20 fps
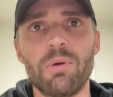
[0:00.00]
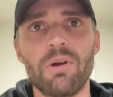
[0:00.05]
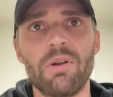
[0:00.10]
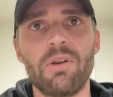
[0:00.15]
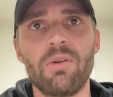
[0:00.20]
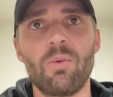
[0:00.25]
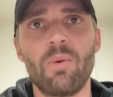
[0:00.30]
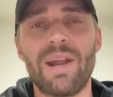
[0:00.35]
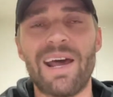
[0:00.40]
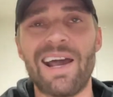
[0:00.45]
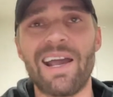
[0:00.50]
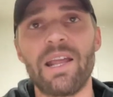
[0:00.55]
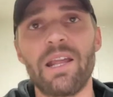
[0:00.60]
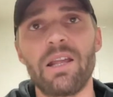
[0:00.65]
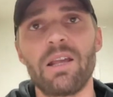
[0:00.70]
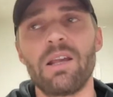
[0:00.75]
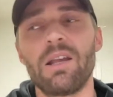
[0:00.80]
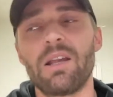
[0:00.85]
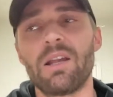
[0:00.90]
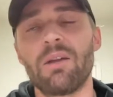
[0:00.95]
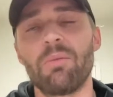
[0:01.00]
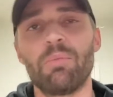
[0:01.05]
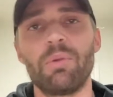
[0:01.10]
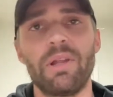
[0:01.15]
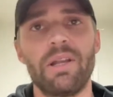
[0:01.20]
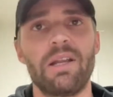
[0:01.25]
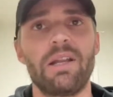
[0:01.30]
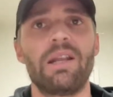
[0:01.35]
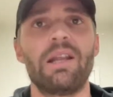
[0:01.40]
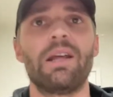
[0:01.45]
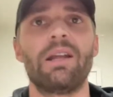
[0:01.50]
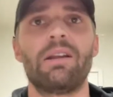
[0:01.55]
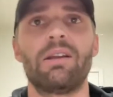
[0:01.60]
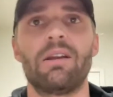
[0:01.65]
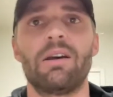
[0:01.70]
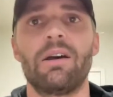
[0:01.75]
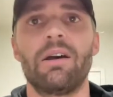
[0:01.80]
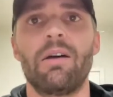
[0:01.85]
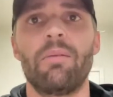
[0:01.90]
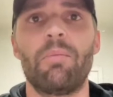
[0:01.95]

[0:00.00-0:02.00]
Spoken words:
But when I completed it,